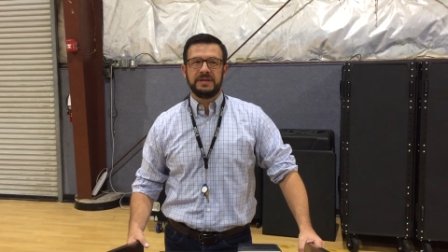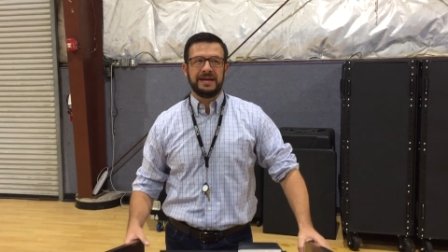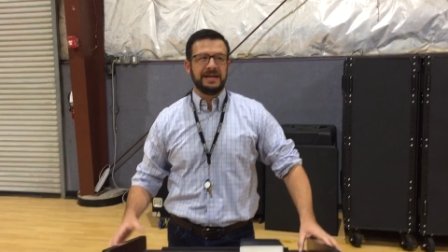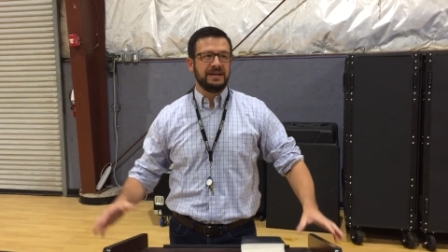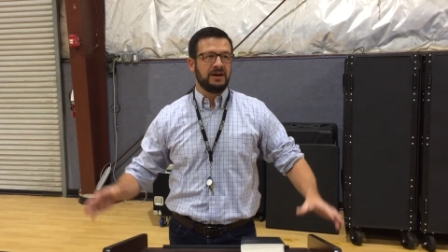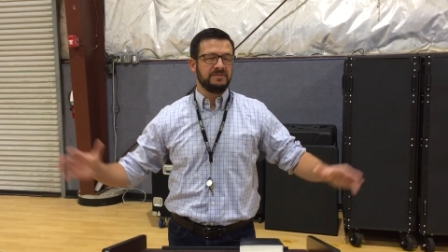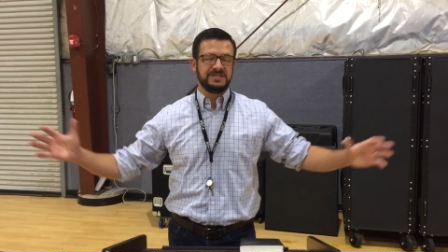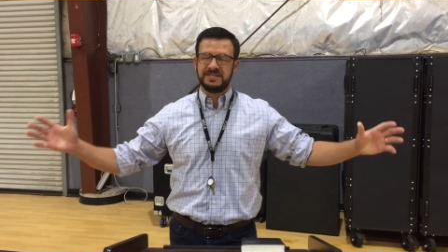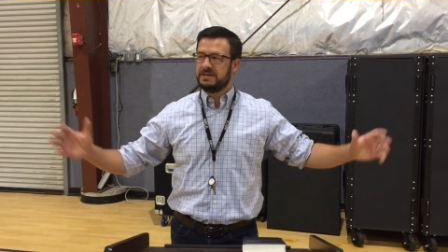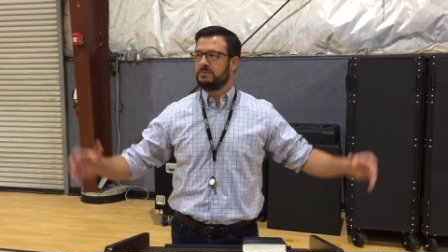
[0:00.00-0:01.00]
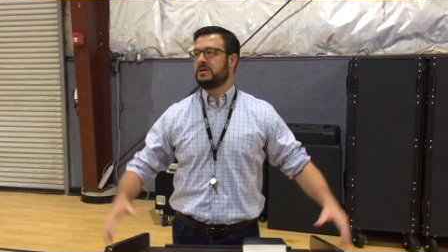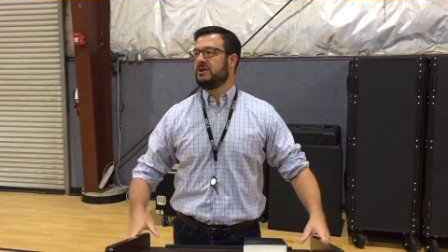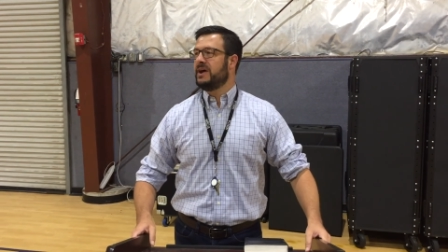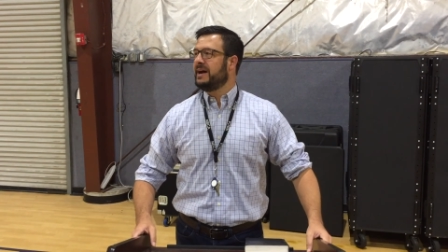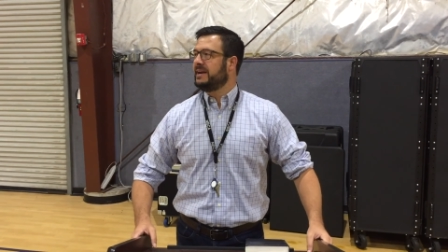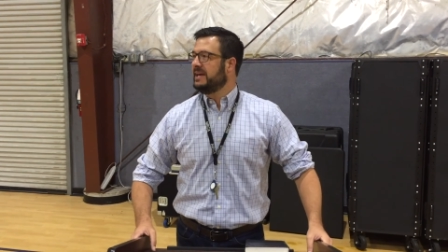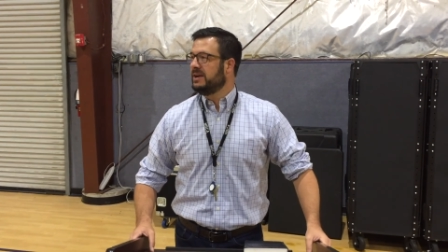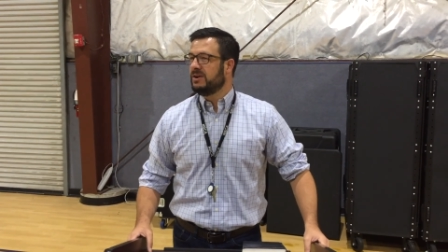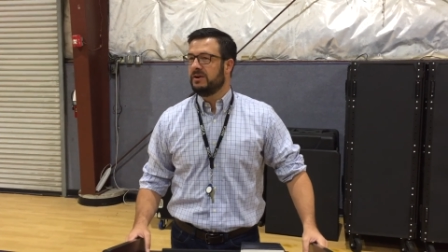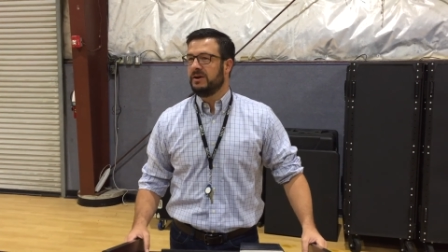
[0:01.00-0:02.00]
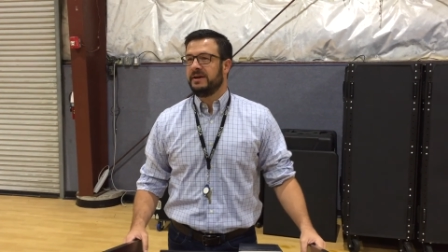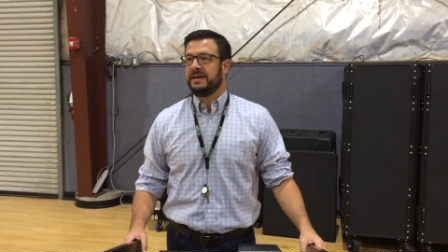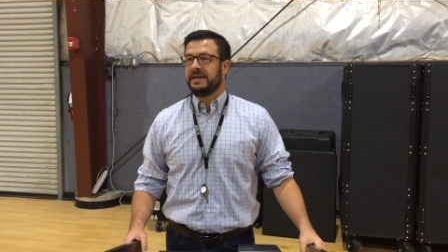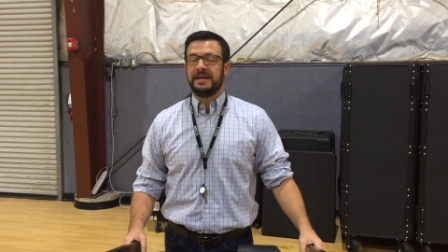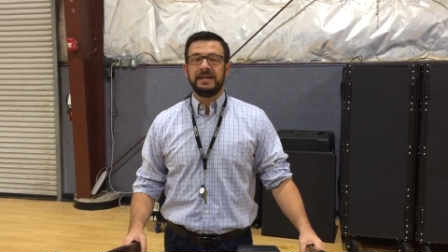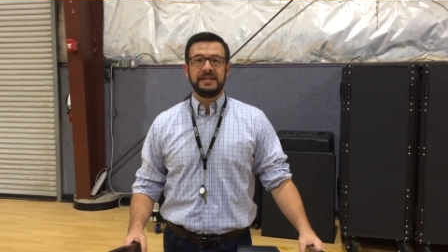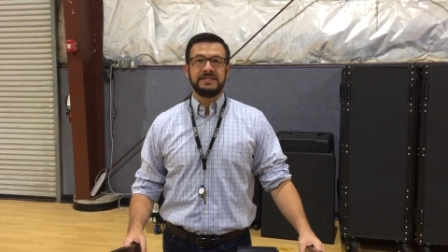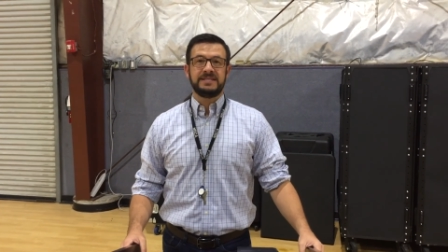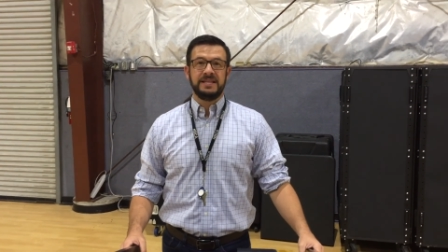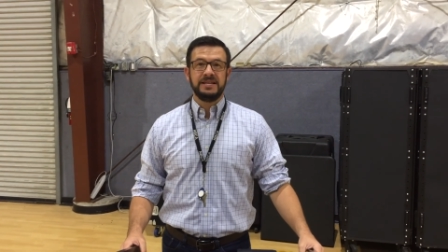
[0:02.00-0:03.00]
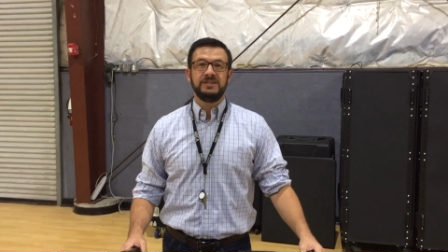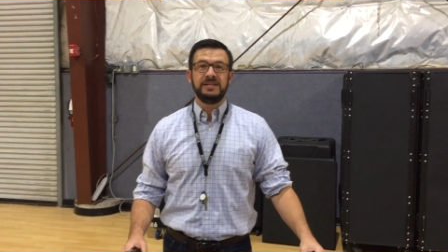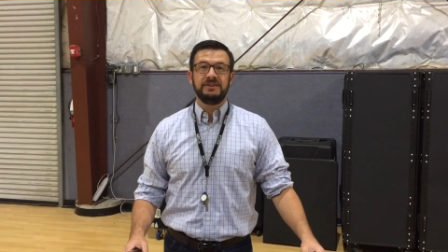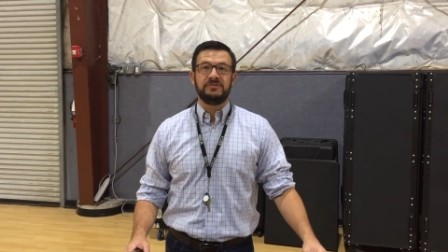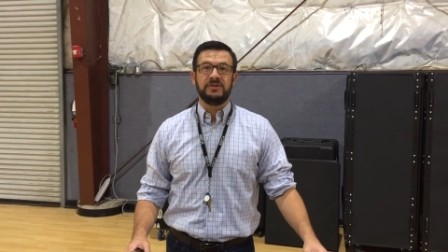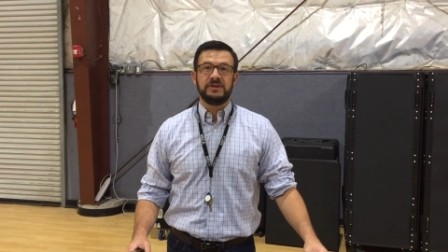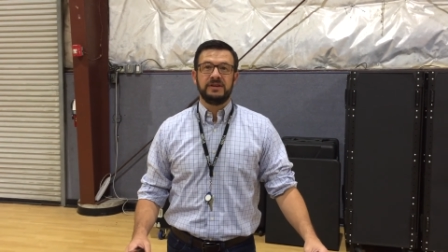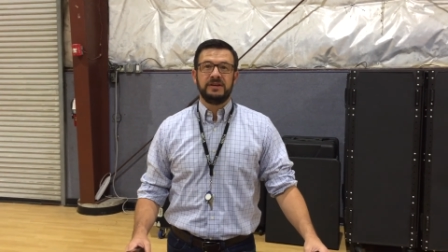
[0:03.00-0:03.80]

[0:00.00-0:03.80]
Day, and obviously when you're not here, it is a little different.